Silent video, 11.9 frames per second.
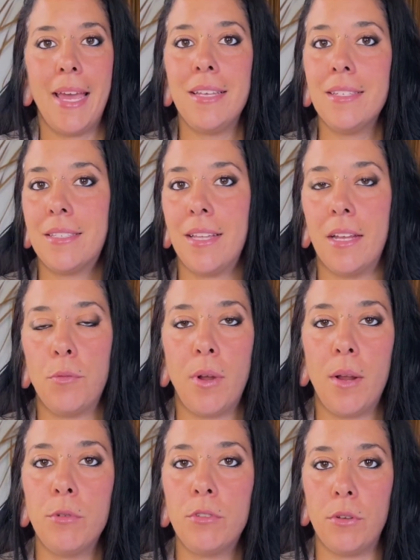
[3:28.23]
Instead, what I
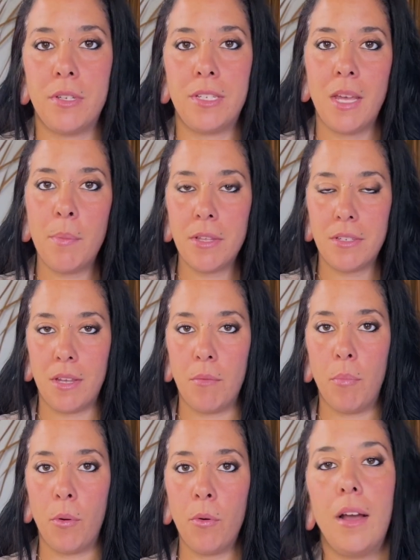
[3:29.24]
would do is keep it simple